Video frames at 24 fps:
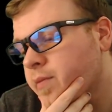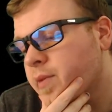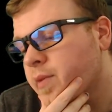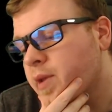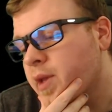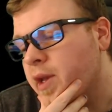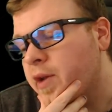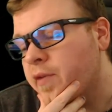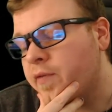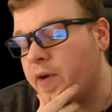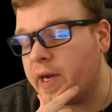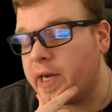
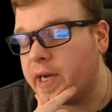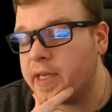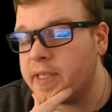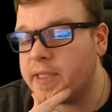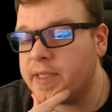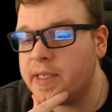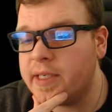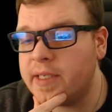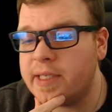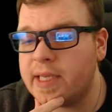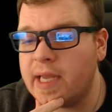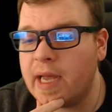If I could
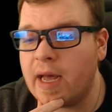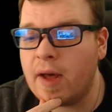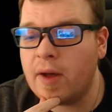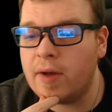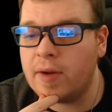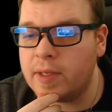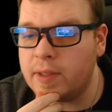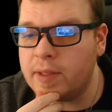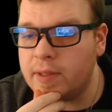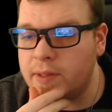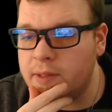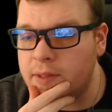sit
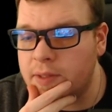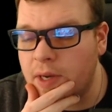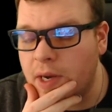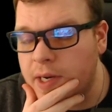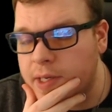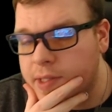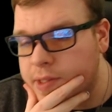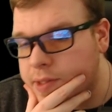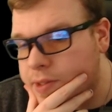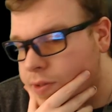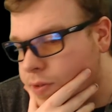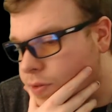down and
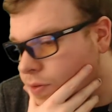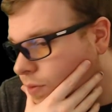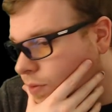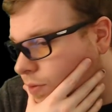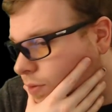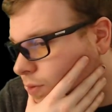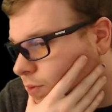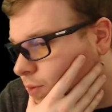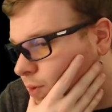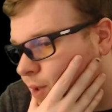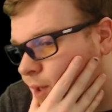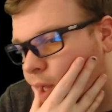talk
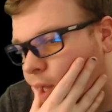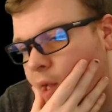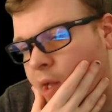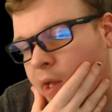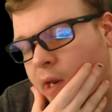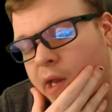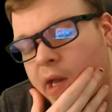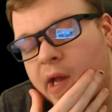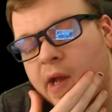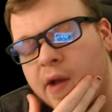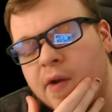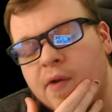to and
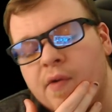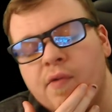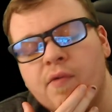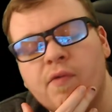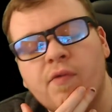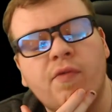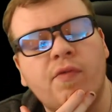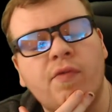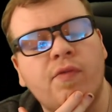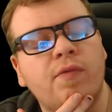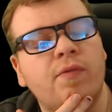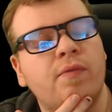
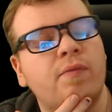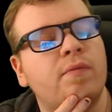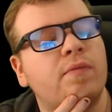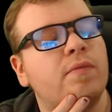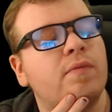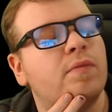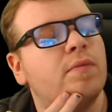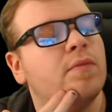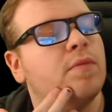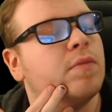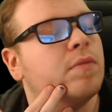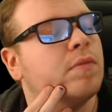have
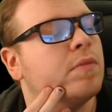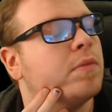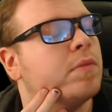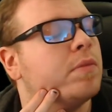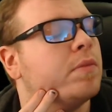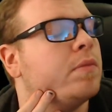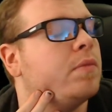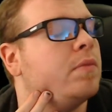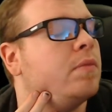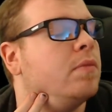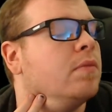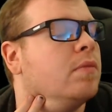
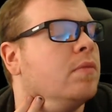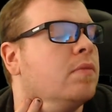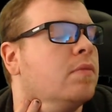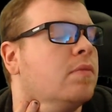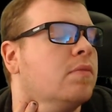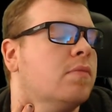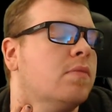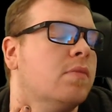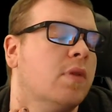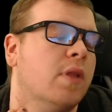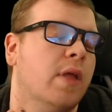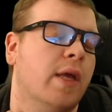
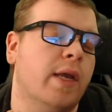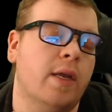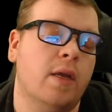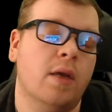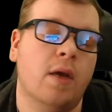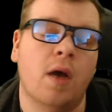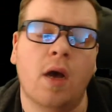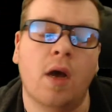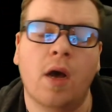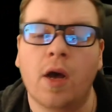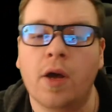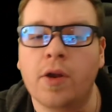like
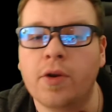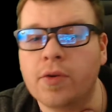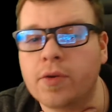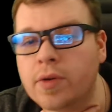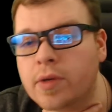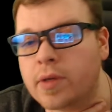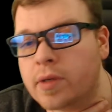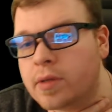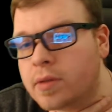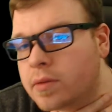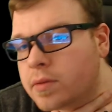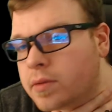
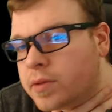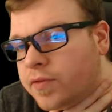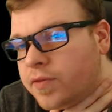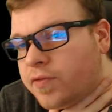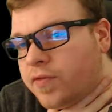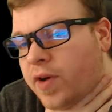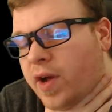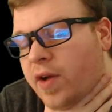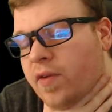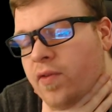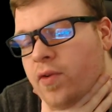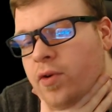100 to
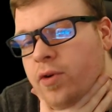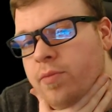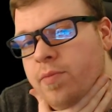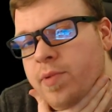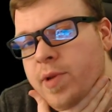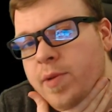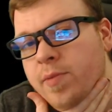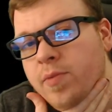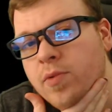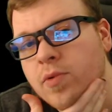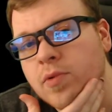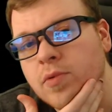500
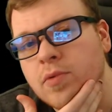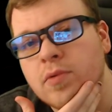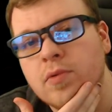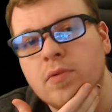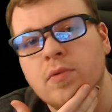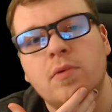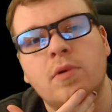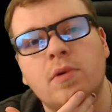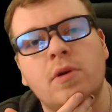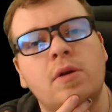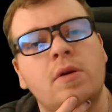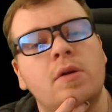people
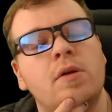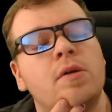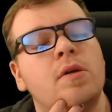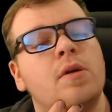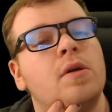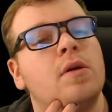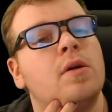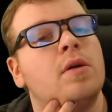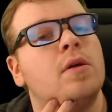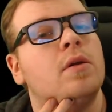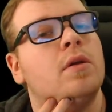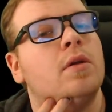
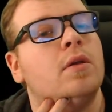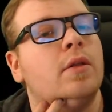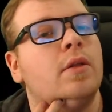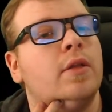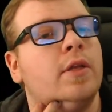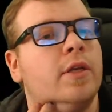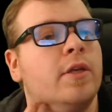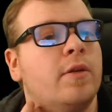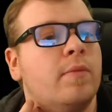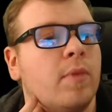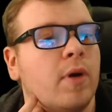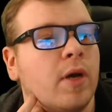
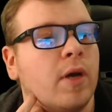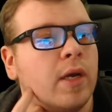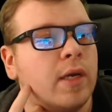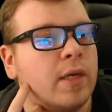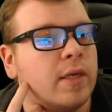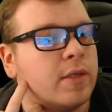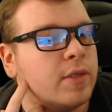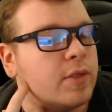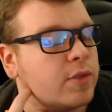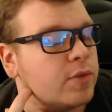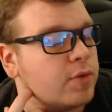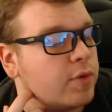in
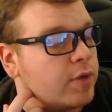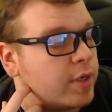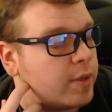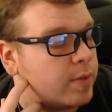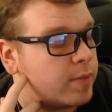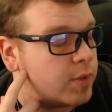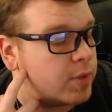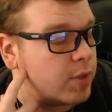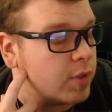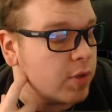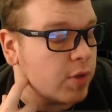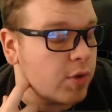my
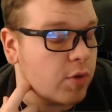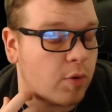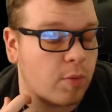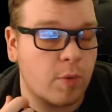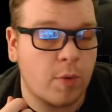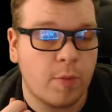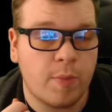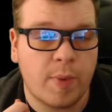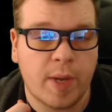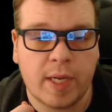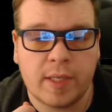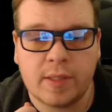streams on a
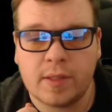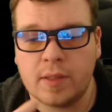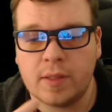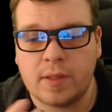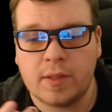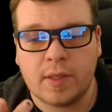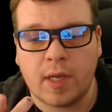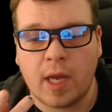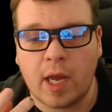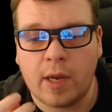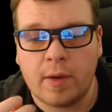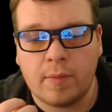normal
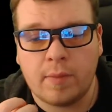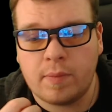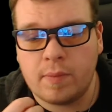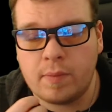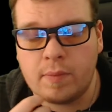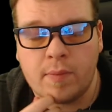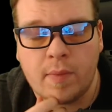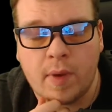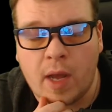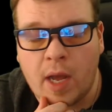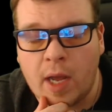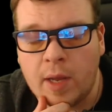basis, I'd
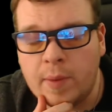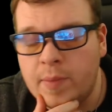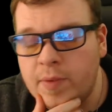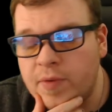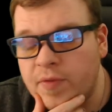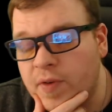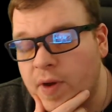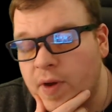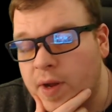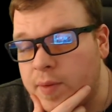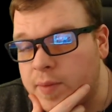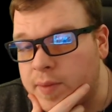be
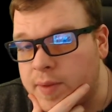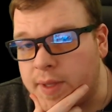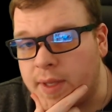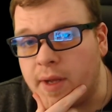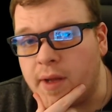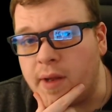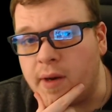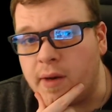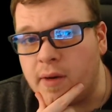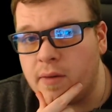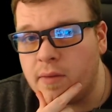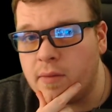fine with
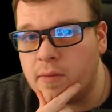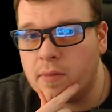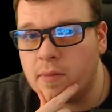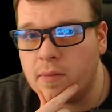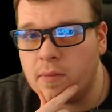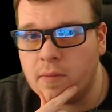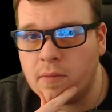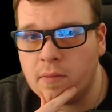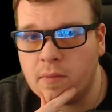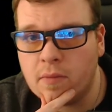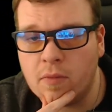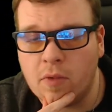that.
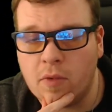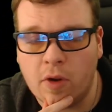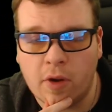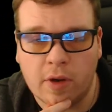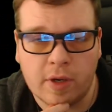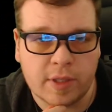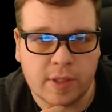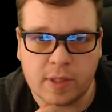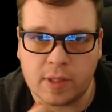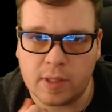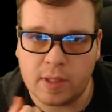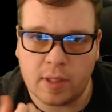
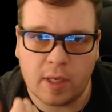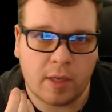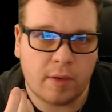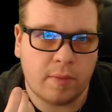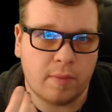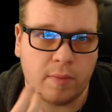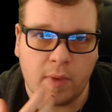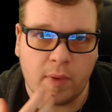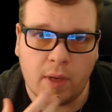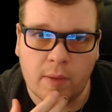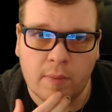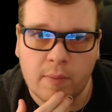Honestly,
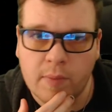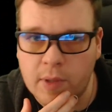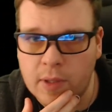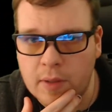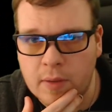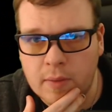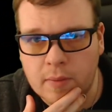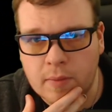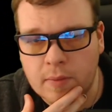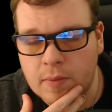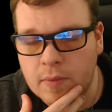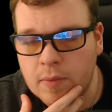I'd
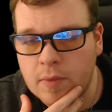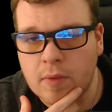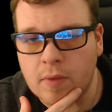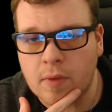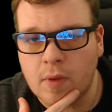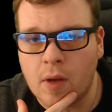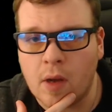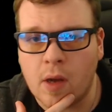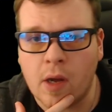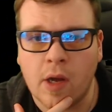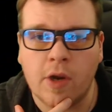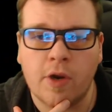be
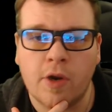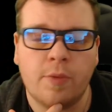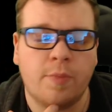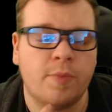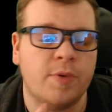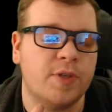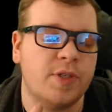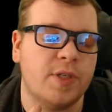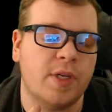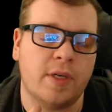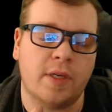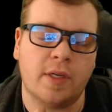
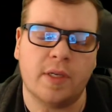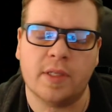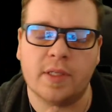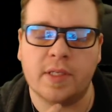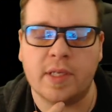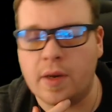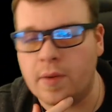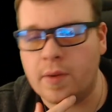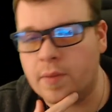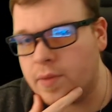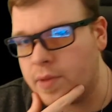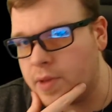100%
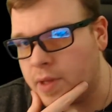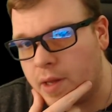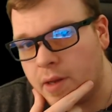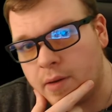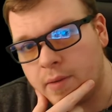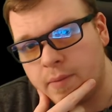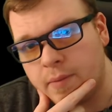content with that.